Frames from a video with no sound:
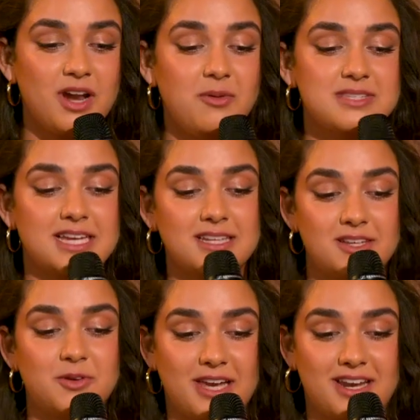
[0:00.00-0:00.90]
I was like a
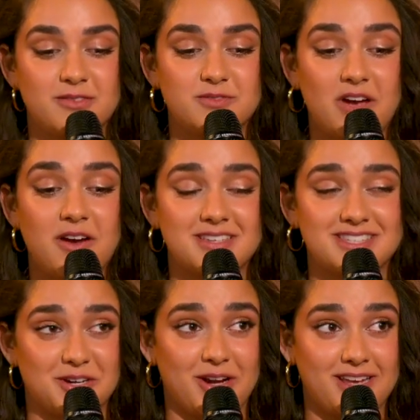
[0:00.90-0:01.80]
little kid, I was very
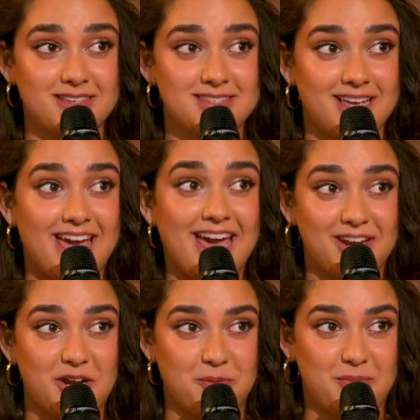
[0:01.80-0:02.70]
serious. I
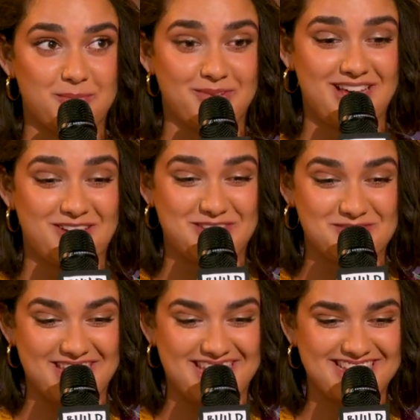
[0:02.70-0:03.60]
hated it when people laughed
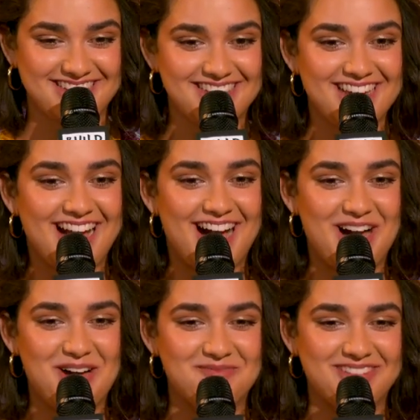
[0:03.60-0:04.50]
at me.
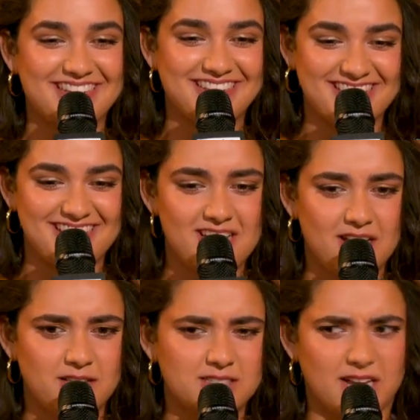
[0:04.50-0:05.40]
I
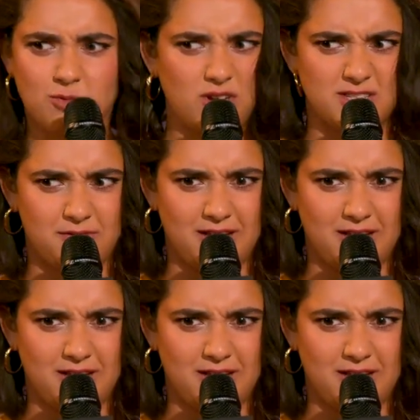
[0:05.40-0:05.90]
was like, what's